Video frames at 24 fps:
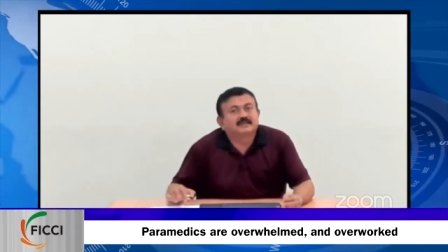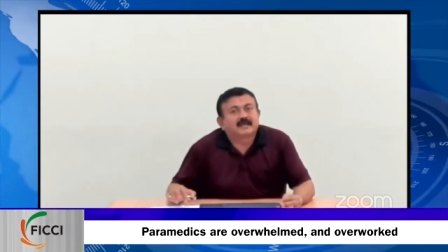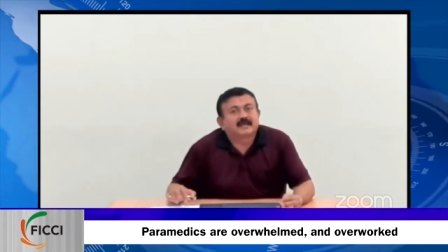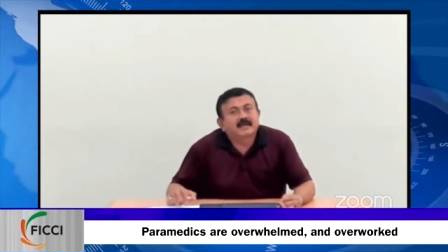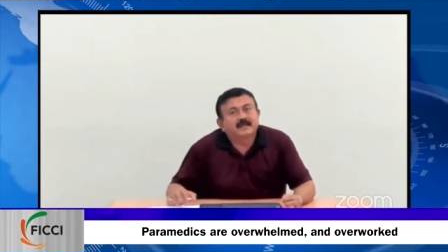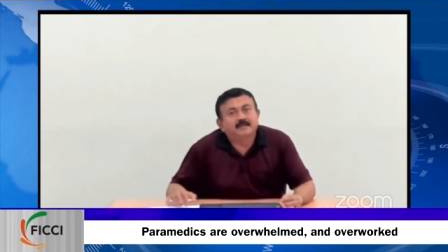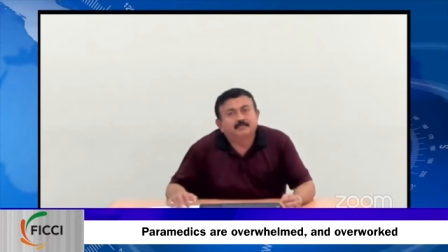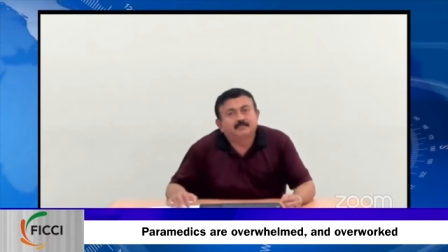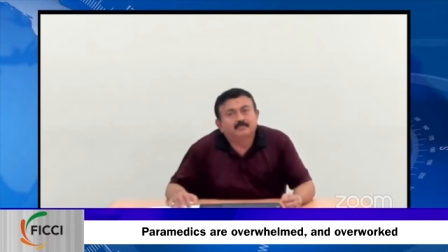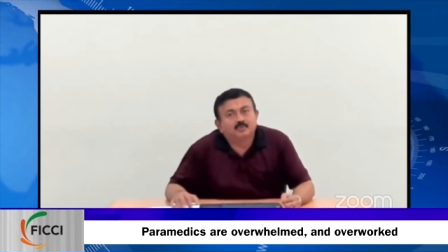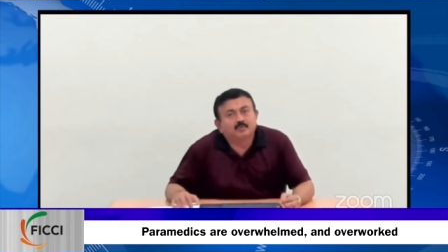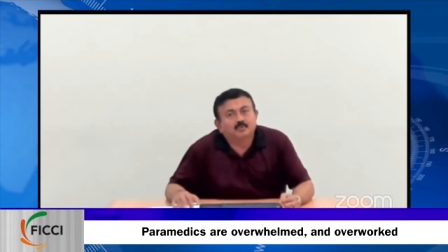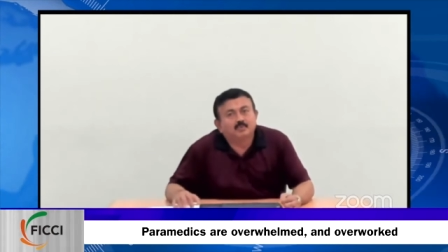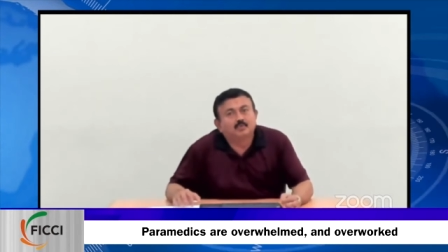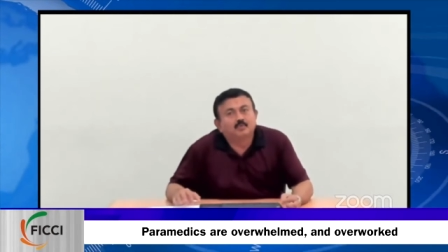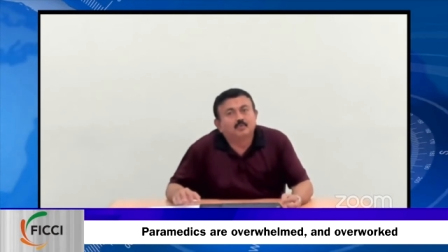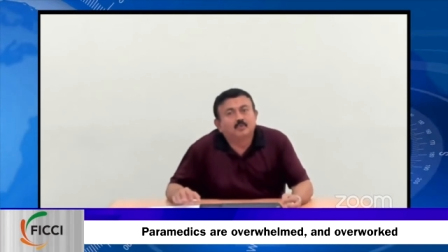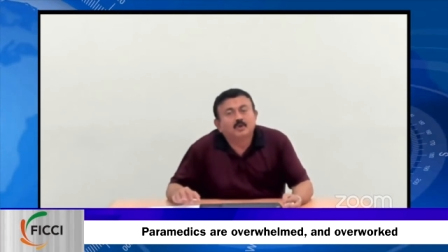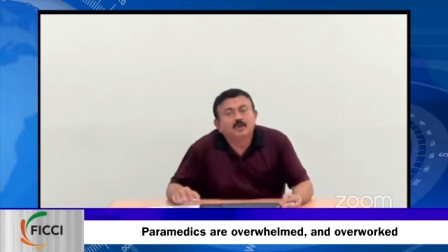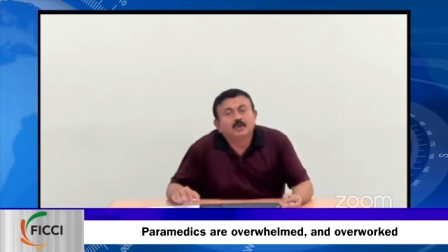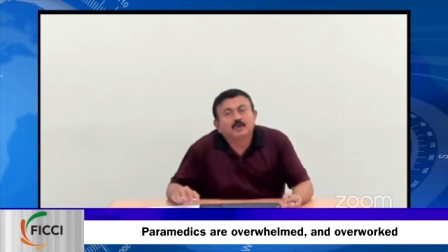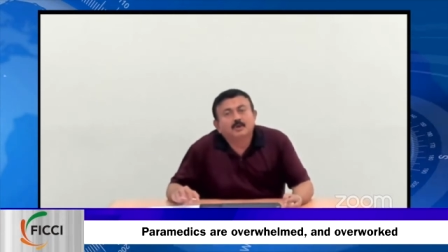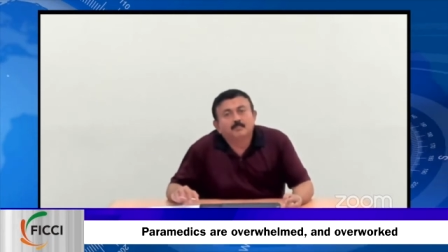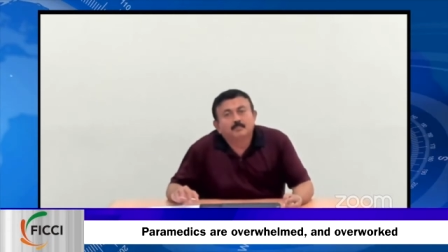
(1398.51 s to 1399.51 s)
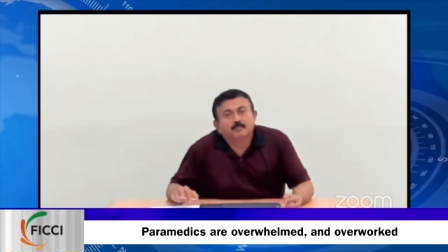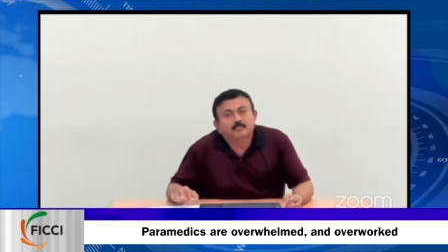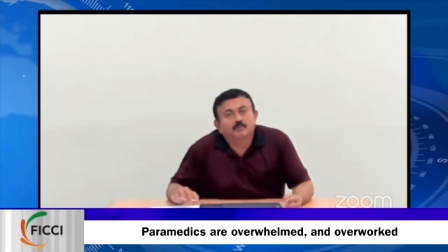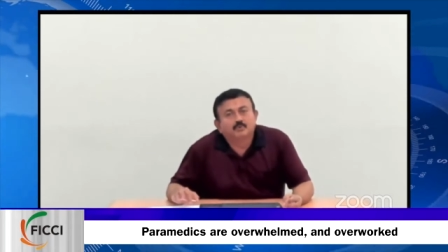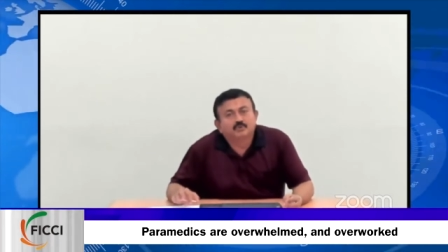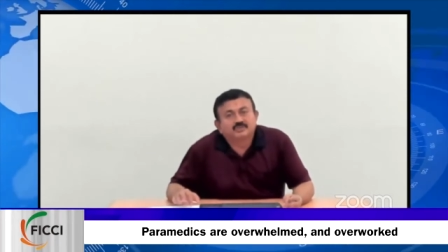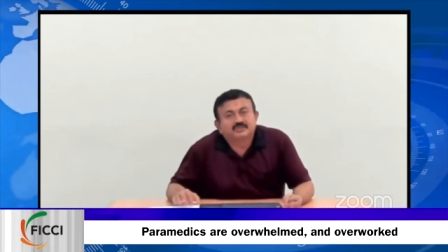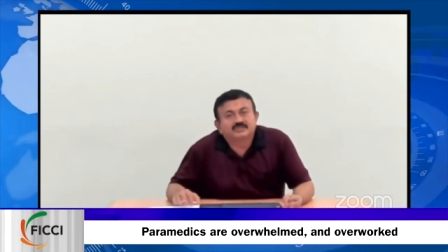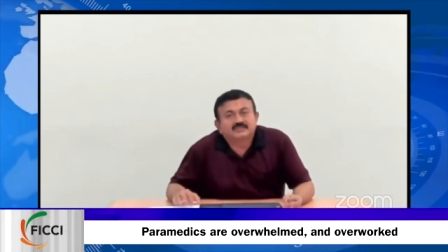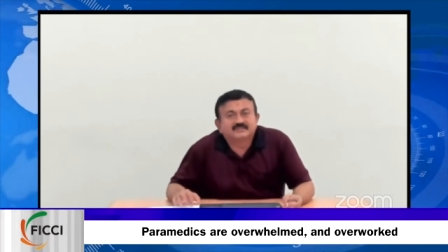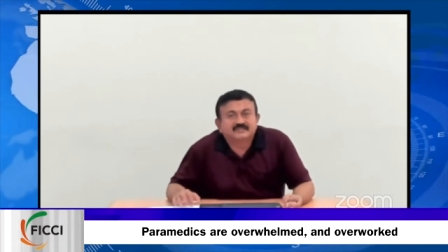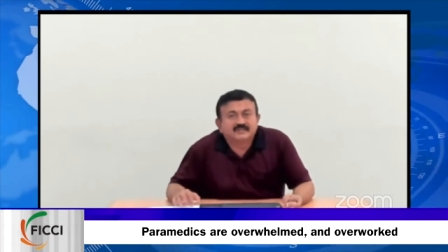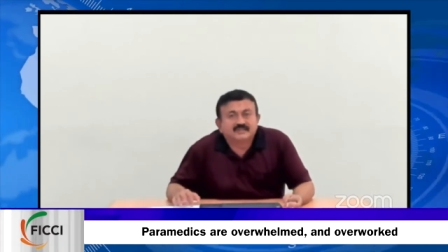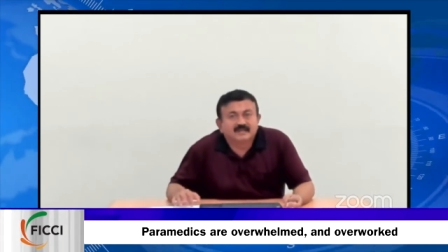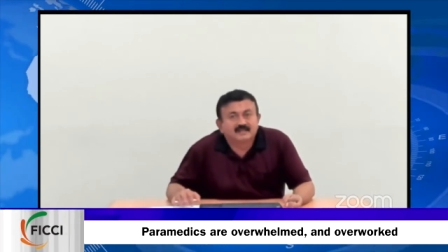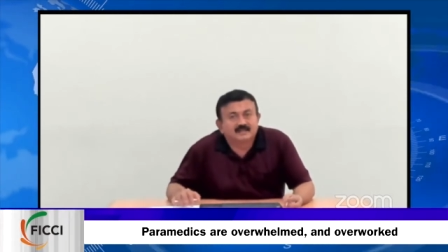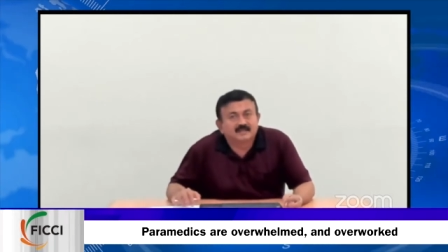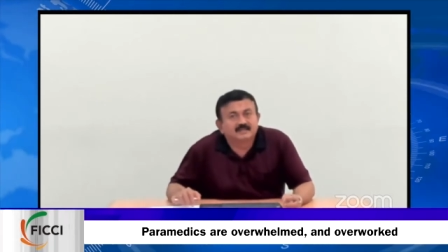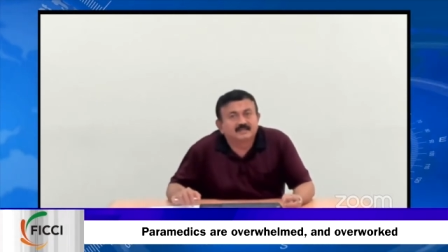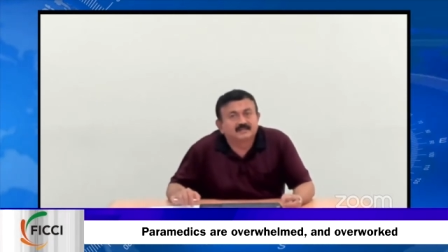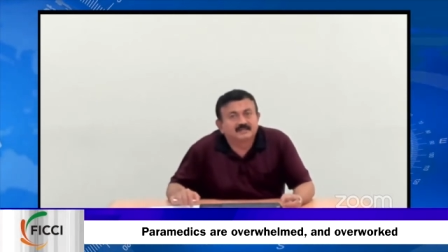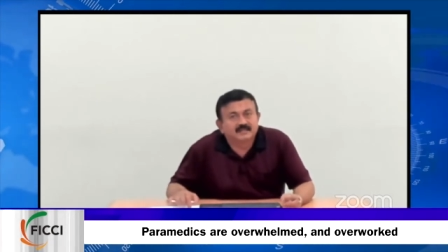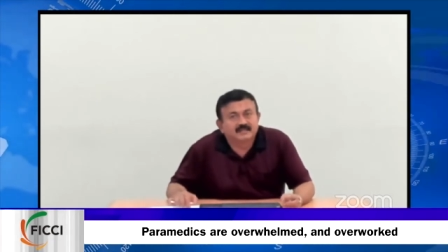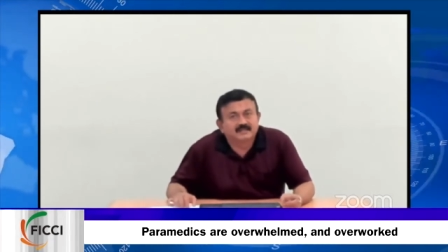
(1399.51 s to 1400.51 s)
time to push
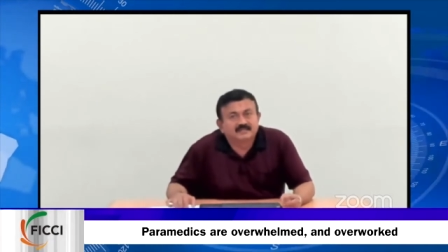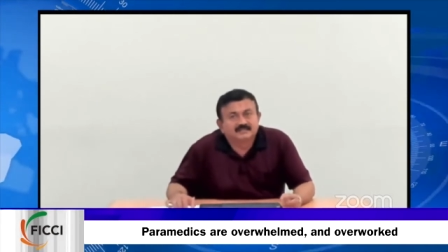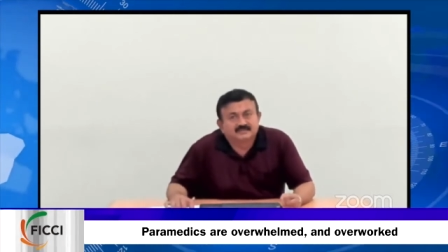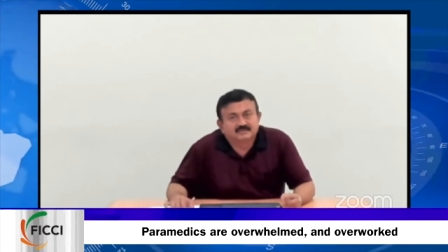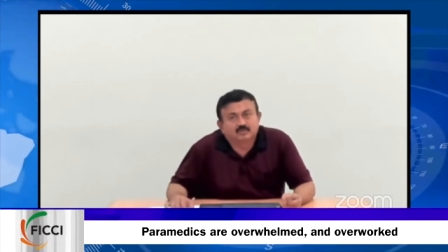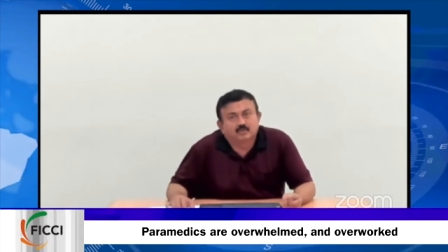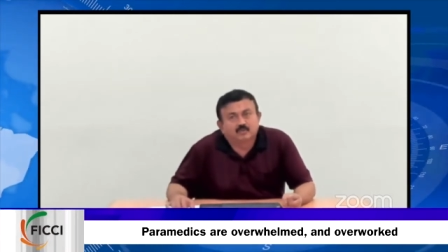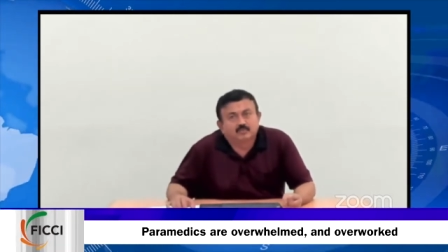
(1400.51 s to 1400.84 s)
certain things.